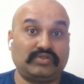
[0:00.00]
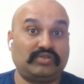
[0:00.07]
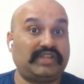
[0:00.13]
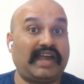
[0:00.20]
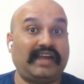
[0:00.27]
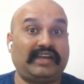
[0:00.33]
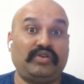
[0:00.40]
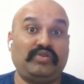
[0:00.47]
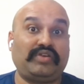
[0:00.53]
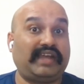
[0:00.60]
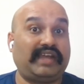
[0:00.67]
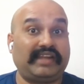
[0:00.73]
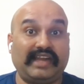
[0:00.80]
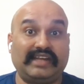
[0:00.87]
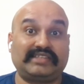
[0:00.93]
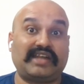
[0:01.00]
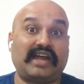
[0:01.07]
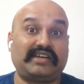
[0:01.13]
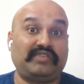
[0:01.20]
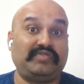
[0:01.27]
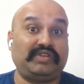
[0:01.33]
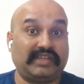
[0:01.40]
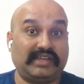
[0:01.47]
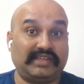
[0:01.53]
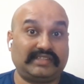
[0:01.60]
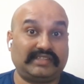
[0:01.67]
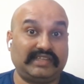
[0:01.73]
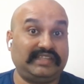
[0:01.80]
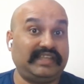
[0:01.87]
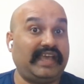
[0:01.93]
so that you can get started with
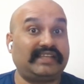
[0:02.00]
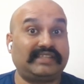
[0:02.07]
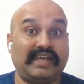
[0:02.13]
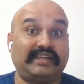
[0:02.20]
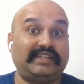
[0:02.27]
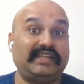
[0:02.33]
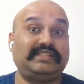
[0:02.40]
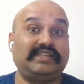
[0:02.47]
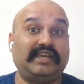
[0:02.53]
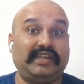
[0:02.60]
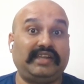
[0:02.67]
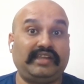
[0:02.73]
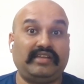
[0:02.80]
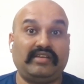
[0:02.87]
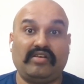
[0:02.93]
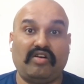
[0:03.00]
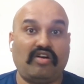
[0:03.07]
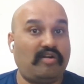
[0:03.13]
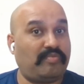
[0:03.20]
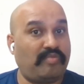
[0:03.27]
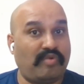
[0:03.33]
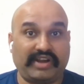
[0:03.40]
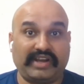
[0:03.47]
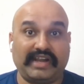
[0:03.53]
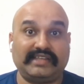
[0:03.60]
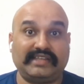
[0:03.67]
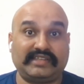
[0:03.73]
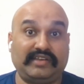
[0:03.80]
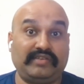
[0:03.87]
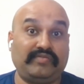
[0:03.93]
us in the exciting journey of
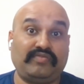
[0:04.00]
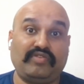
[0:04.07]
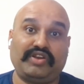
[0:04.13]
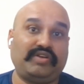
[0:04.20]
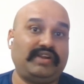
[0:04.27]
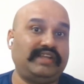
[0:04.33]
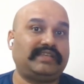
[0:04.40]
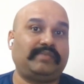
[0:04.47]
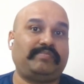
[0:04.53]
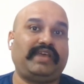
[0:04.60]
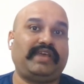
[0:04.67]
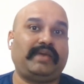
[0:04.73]
modernization for your SAP